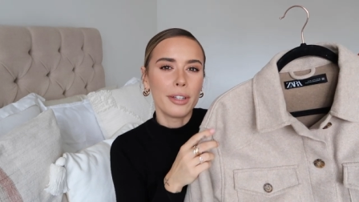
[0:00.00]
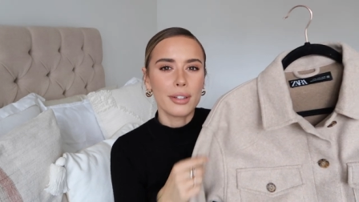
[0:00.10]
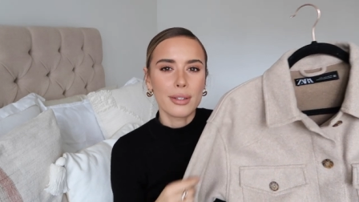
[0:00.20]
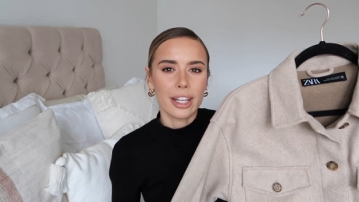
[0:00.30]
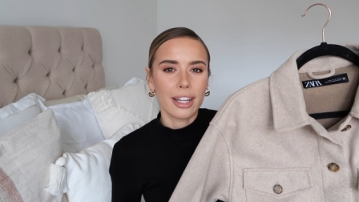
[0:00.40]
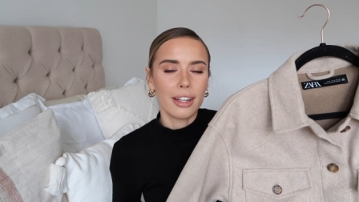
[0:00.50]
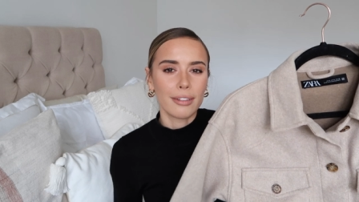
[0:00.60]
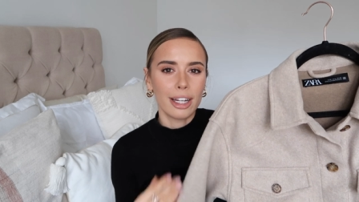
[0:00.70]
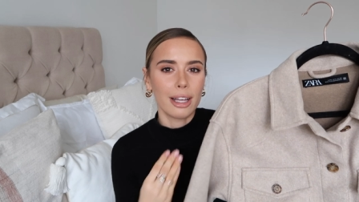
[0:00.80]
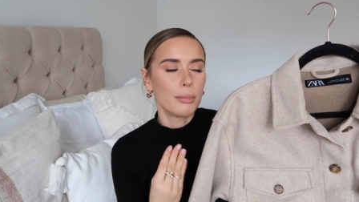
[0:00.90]
but it feels like a
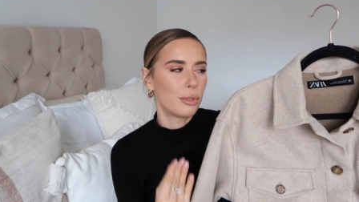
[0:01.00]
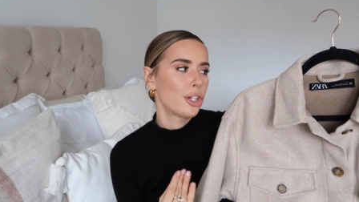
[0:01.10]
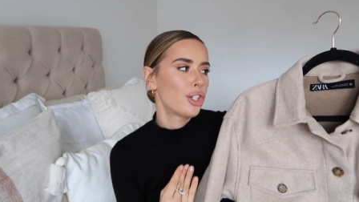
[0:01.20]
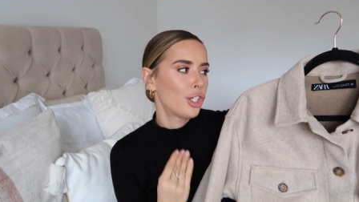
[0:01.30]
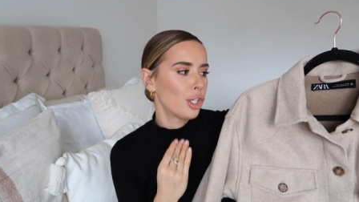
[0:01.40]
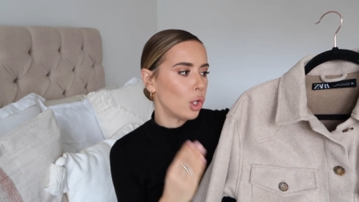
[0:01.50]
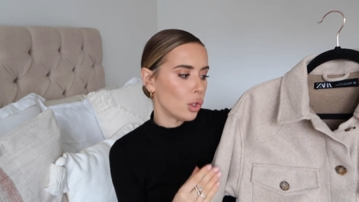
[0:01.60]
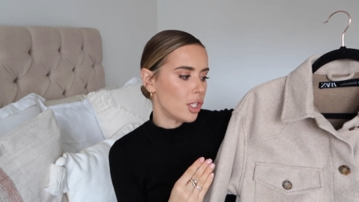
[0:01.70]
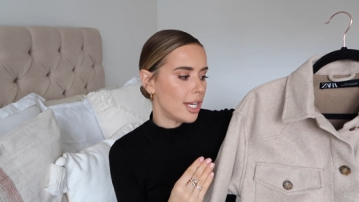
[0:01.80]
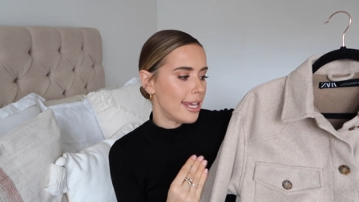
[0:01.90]
lovely like brushed
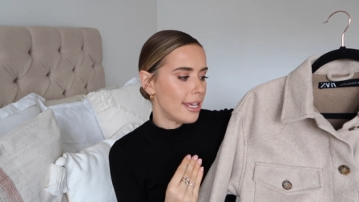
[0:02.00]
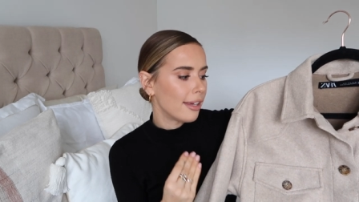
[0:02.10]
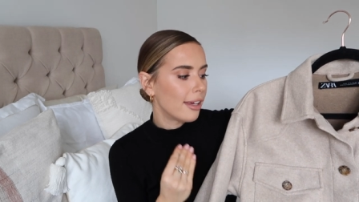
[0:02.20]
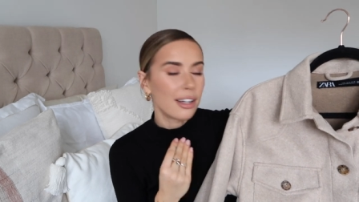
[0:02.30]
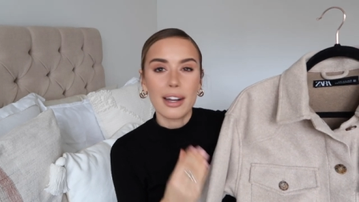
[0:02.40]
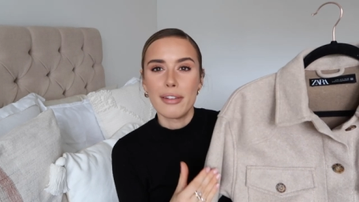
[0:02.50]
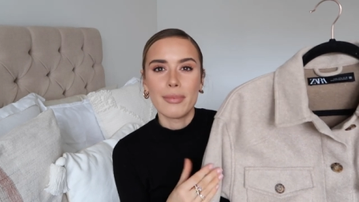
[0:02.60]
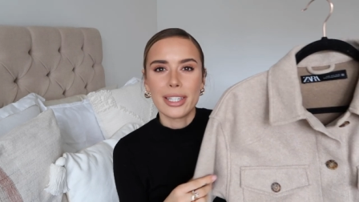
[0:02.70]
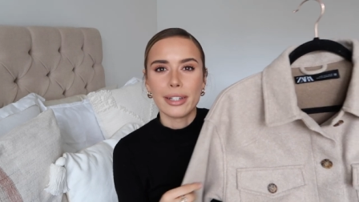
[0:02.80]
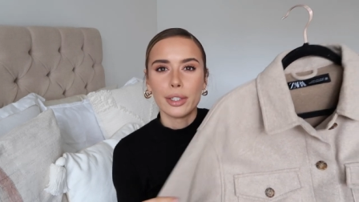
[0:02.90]
cottony kind
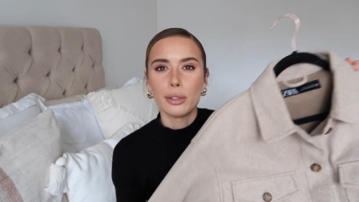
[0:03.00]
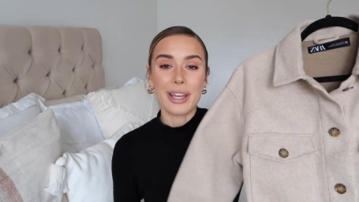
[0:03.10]
of material material,